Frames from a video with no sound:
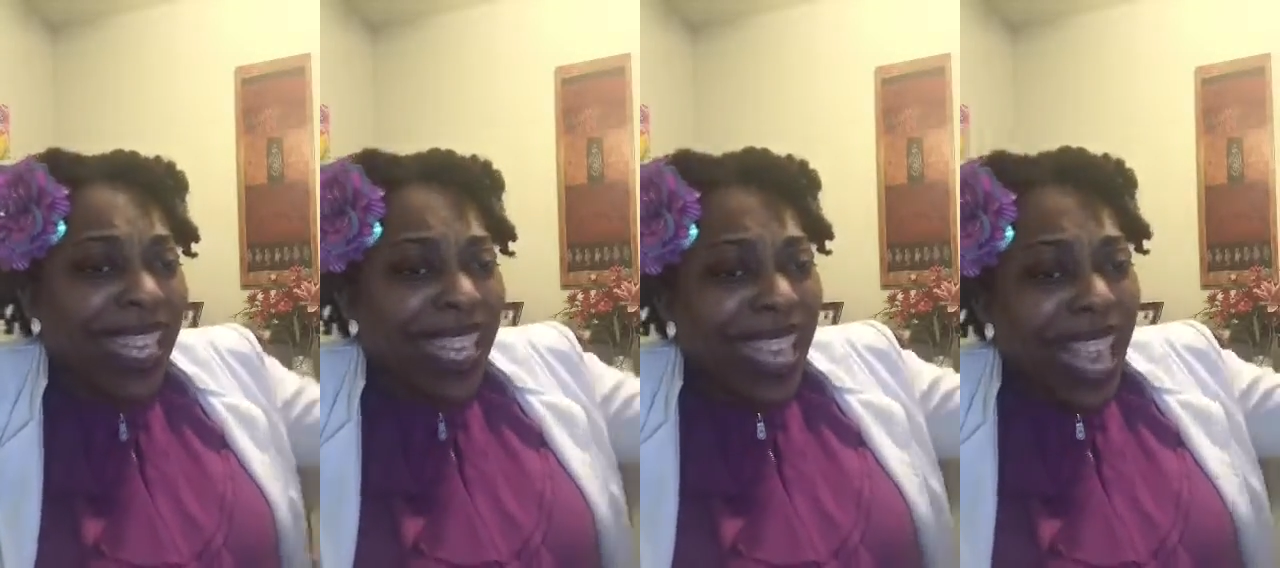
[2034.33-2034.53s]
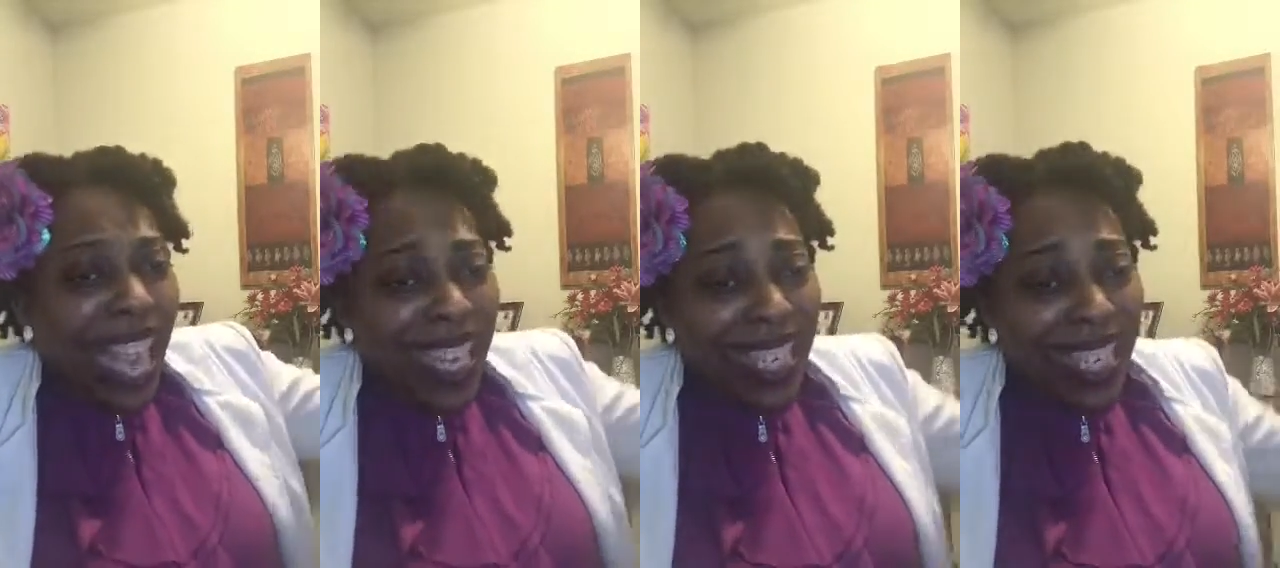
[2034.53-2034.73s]

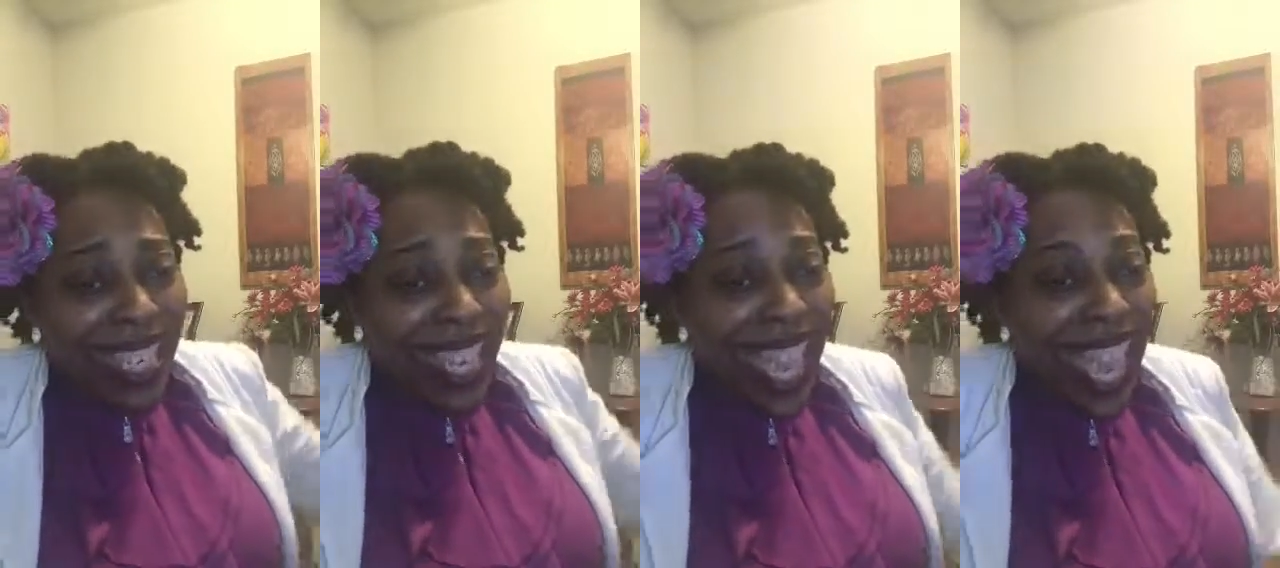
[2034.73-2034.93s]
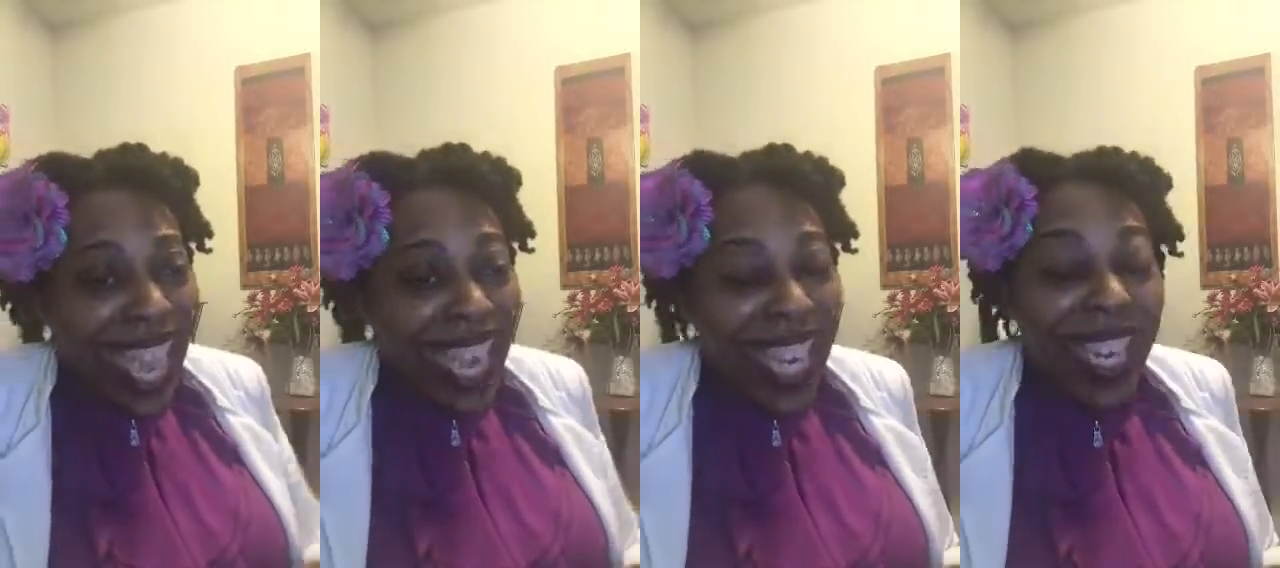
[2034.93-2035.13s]
Y'all
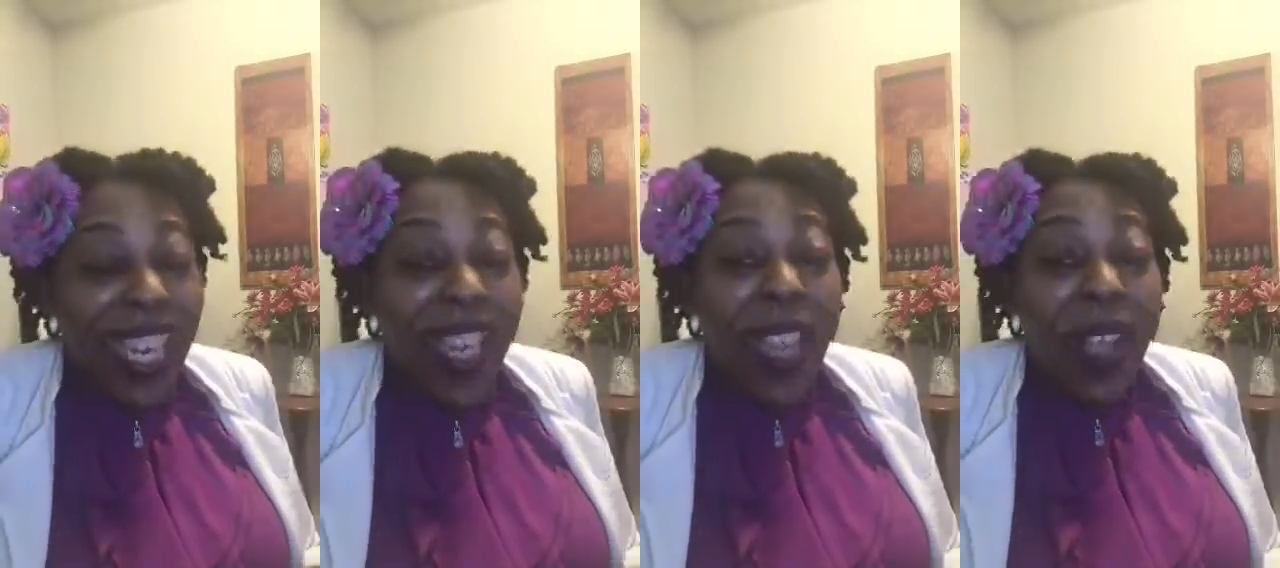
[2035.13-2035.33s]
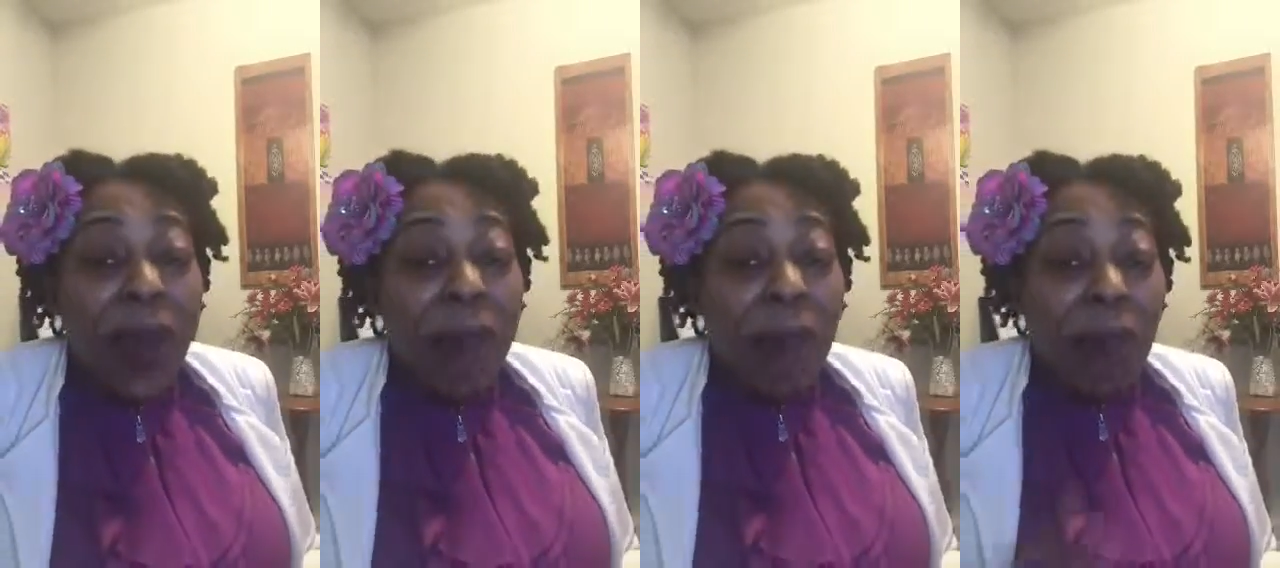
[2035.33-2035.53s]
jacketted.
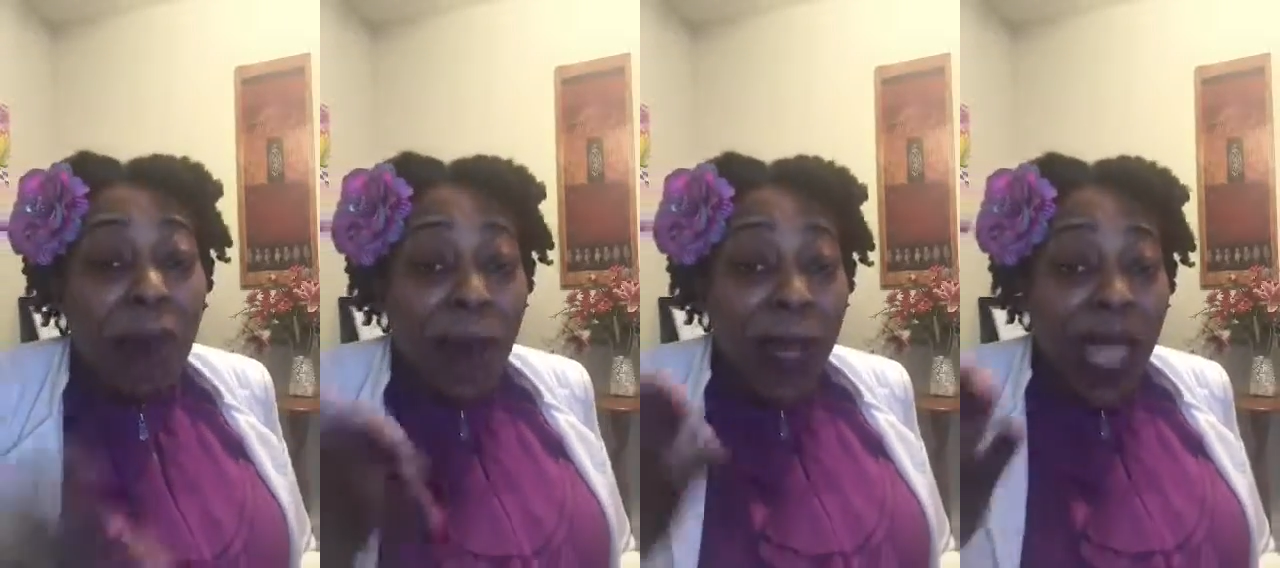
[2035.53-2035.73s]
But